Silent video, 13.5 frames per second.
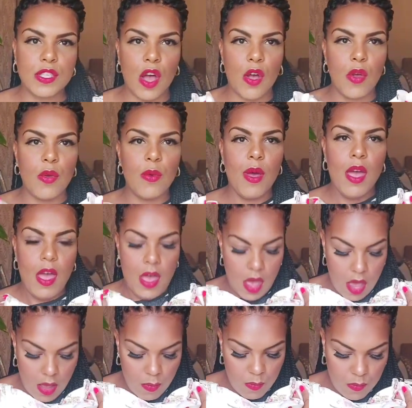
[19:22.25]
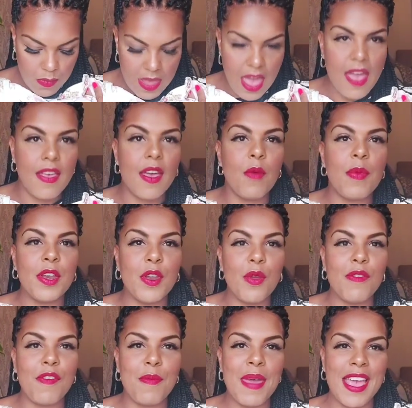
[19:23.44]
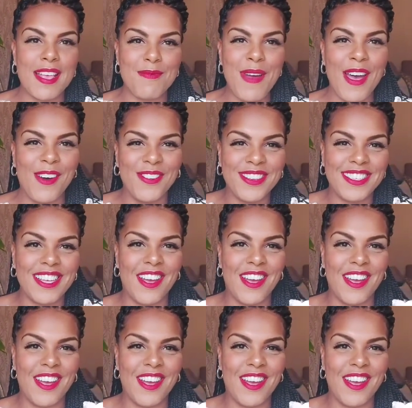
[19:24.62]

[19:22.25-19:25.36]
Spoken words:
So yeah, it'll be new for me as well.